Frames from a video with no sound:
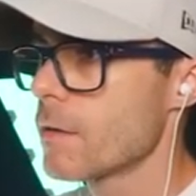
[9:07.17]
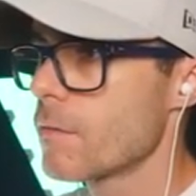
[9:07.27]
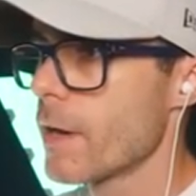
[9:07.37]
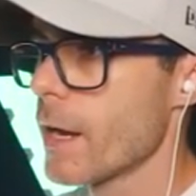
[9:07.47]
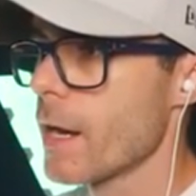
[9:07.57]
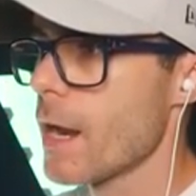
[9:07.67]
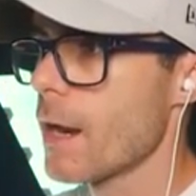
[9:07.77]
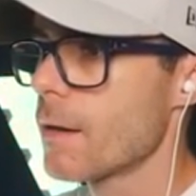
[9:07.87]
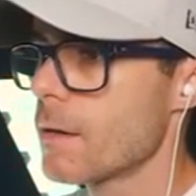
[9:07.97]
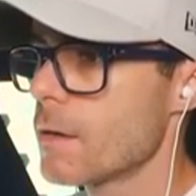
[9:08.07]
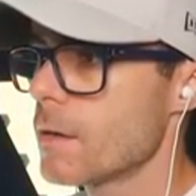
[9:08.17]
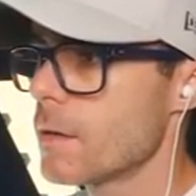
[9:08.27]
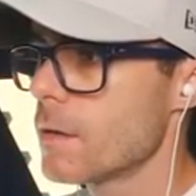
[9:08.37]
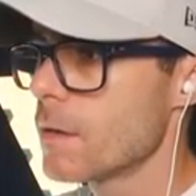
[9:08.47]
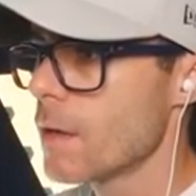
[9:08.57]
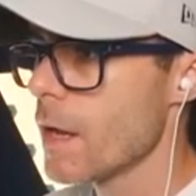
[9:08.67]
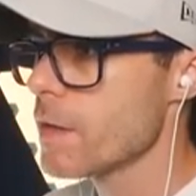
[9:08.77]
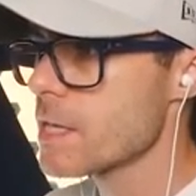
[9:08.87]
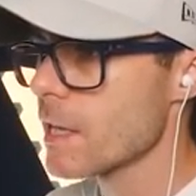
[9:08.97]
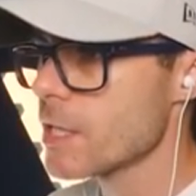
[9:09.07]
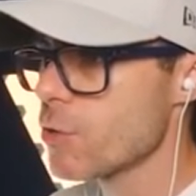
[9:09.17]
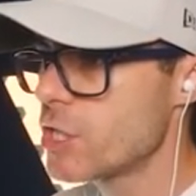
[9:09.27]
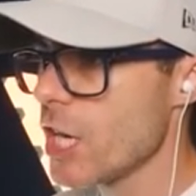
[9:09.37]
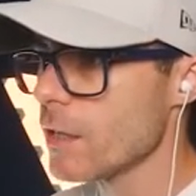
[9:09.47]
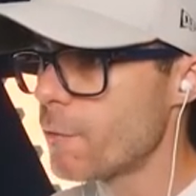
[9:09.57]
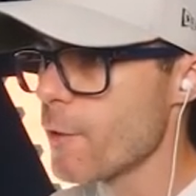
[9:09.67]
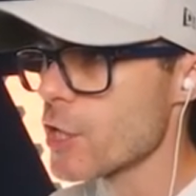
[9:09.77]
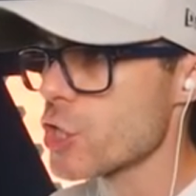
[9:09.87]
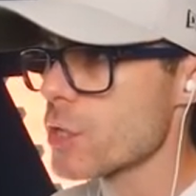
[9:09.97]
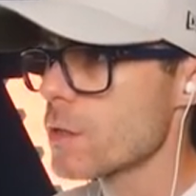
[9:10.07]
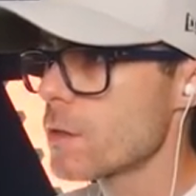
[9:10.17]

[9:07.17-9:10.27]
Run out of air. And there's electric jellyfish.